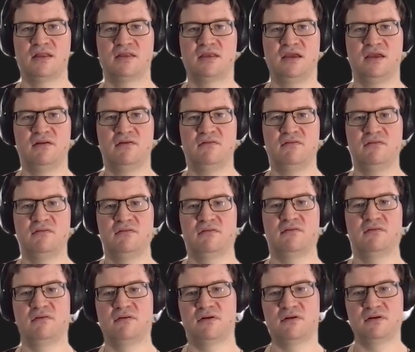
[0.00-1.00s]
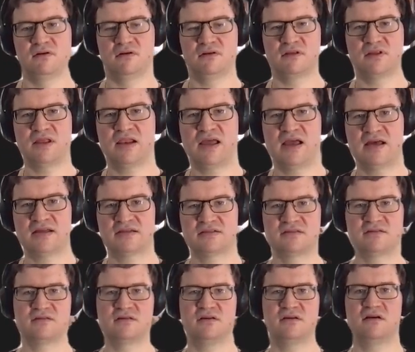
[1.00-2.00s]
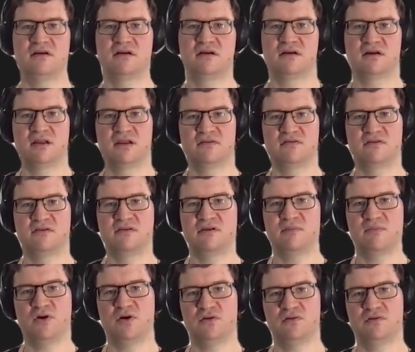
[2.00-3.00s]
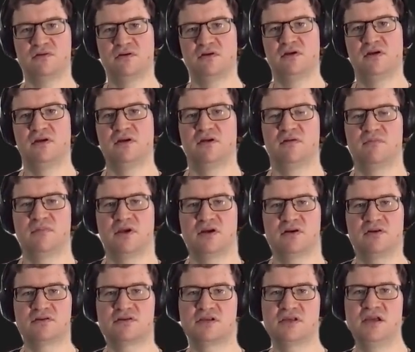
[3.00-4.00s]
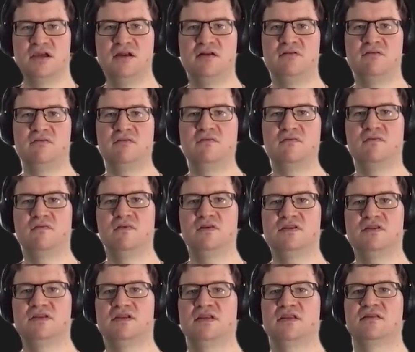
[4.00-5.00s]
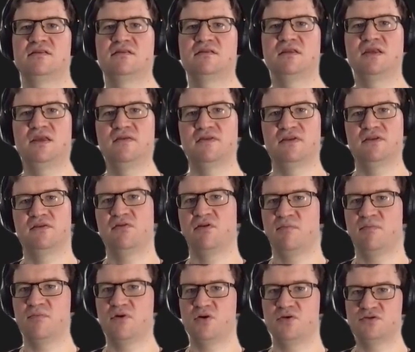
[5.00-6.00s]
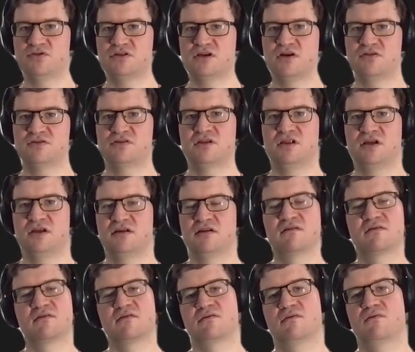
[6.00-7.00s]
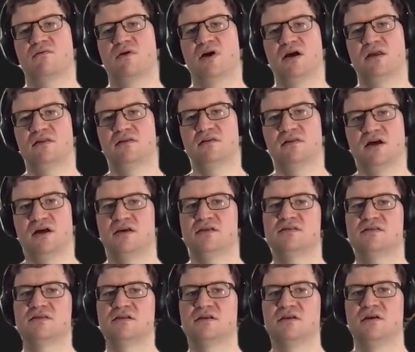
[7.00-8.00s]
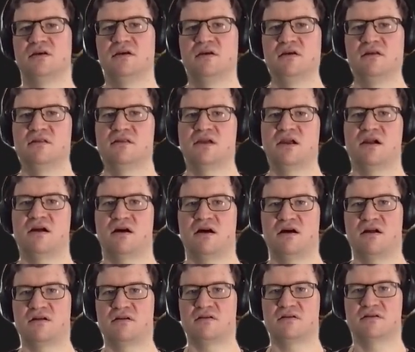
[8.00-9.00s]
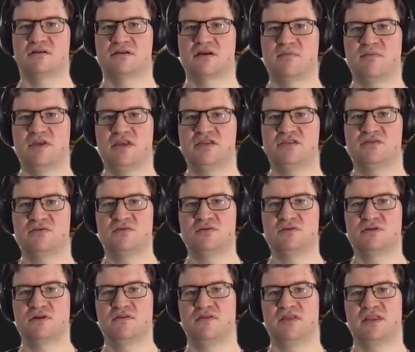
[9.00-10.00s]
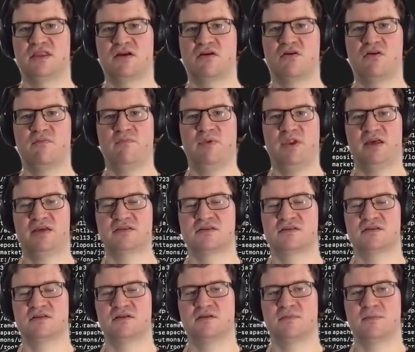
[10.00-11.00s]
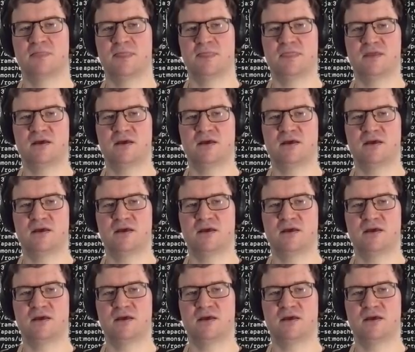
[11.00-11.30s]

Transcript: And then the last, the remote, because here we see that even though remote sounds like quite nice, there are some issues with the complex